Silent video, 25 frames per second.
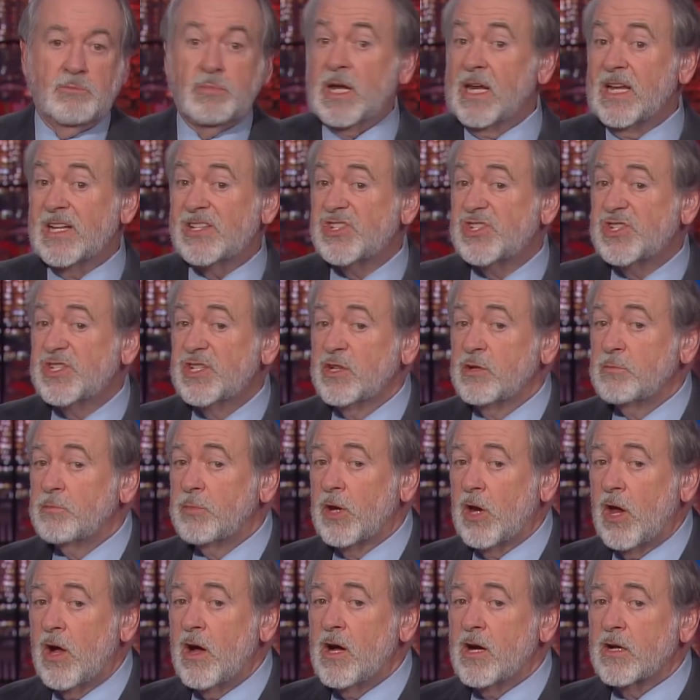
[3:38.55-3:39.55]
but it still
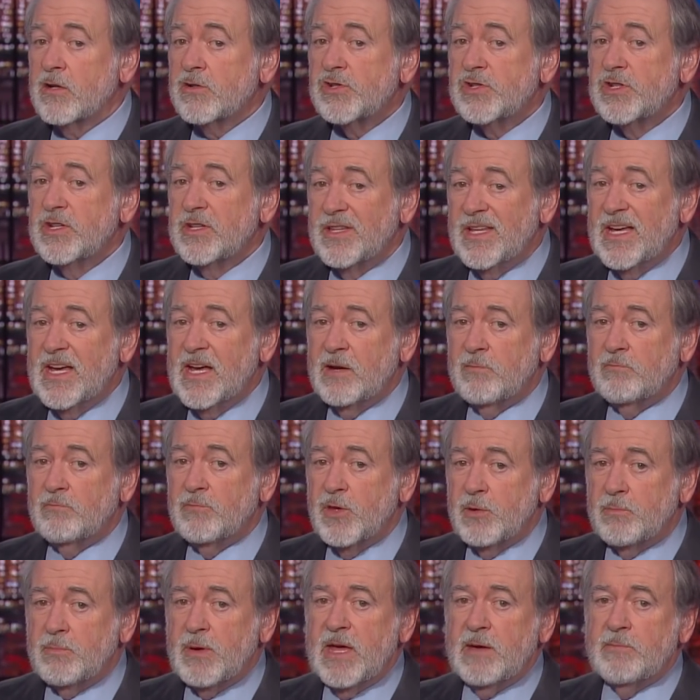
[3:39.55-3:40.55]
belongs to them,
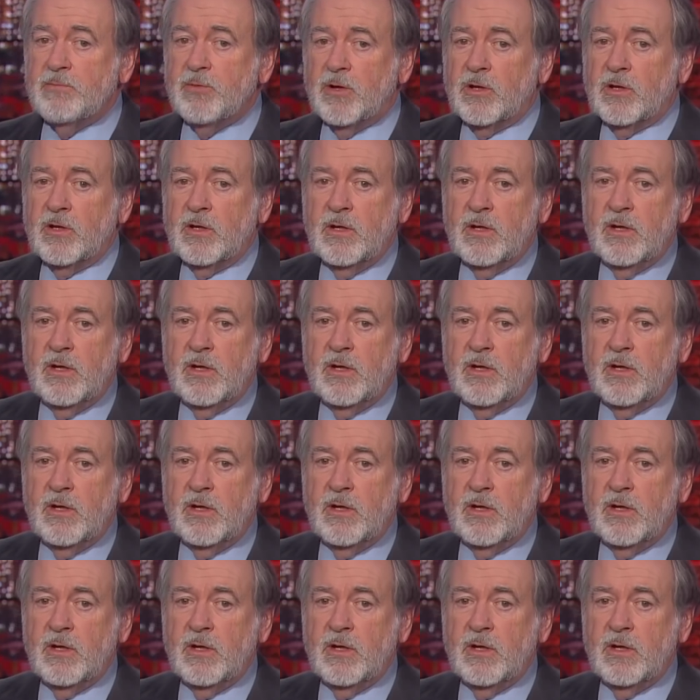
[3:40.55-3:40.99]
the people.